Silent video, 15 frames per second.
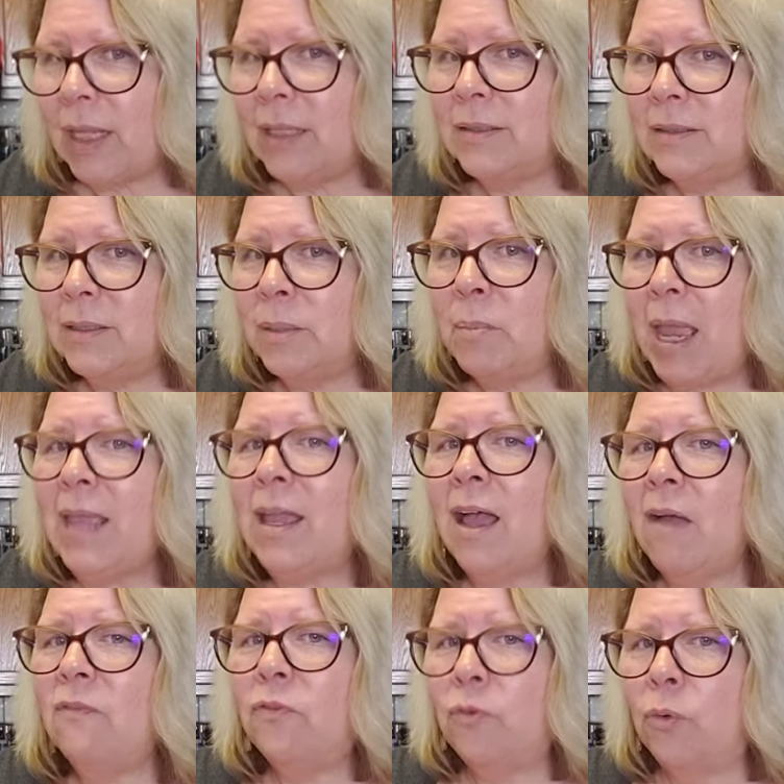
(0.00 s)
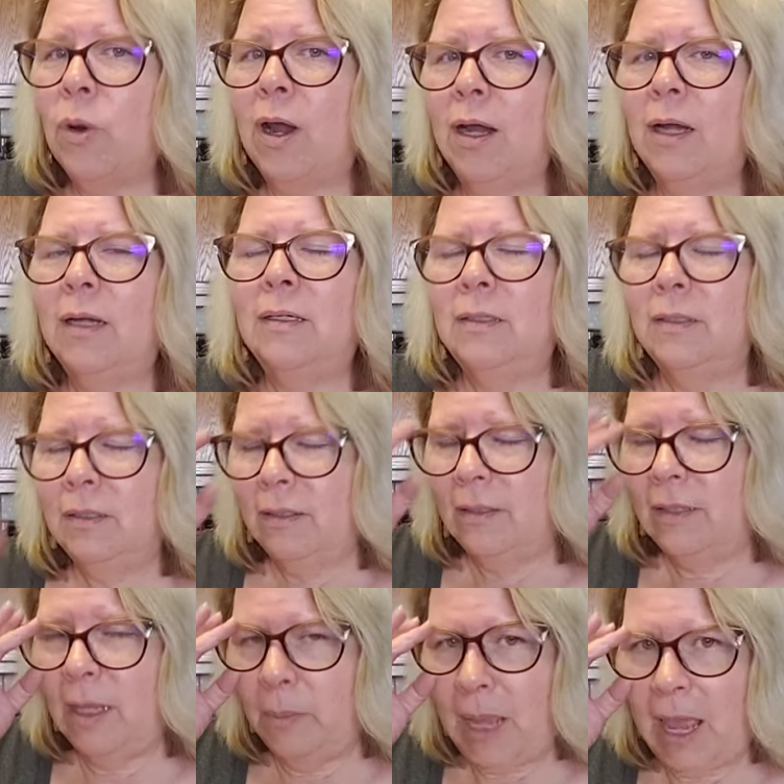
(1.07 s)
to make up for
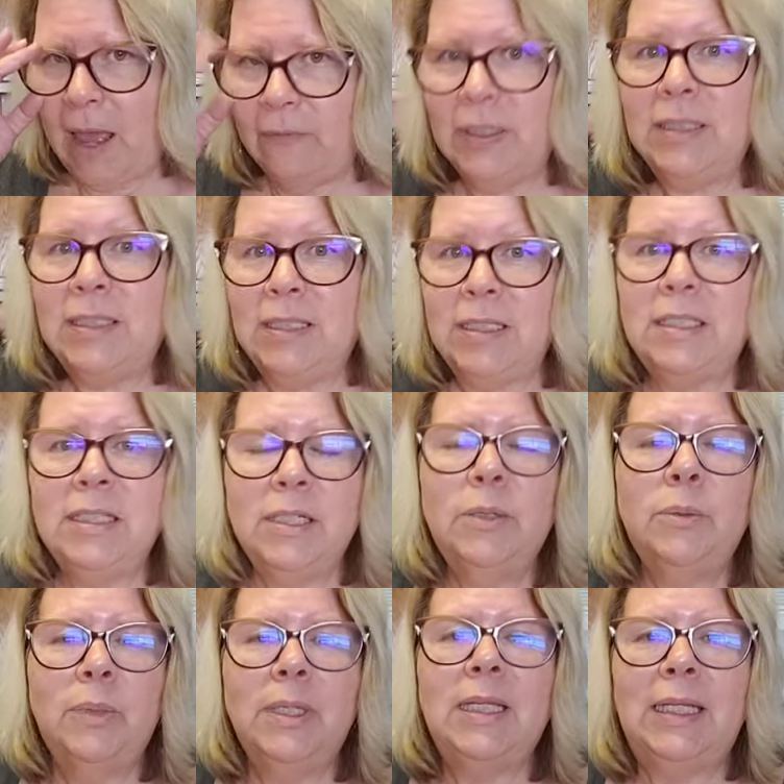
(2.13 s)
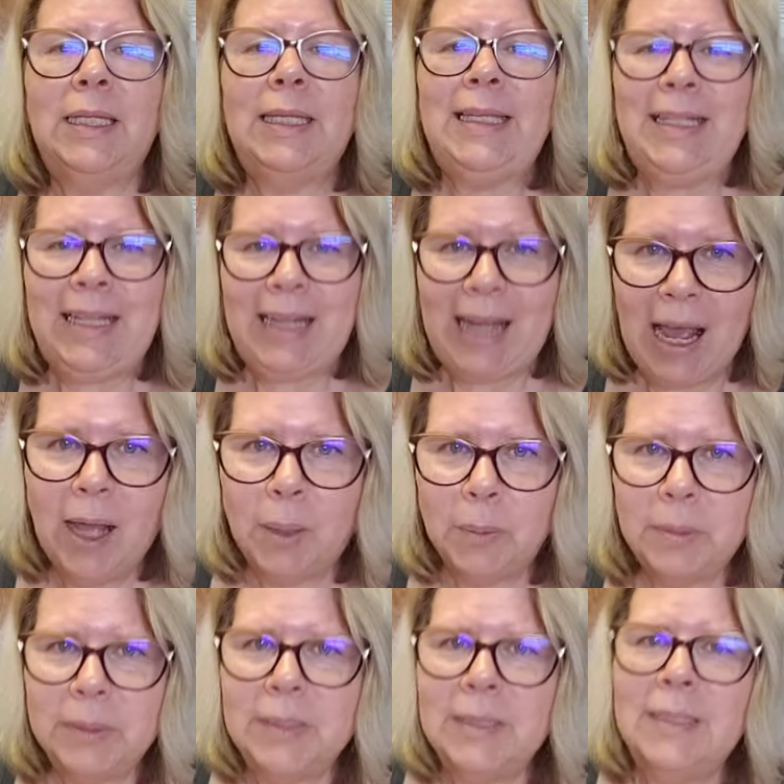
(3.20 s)
them having to deal with cleaning up,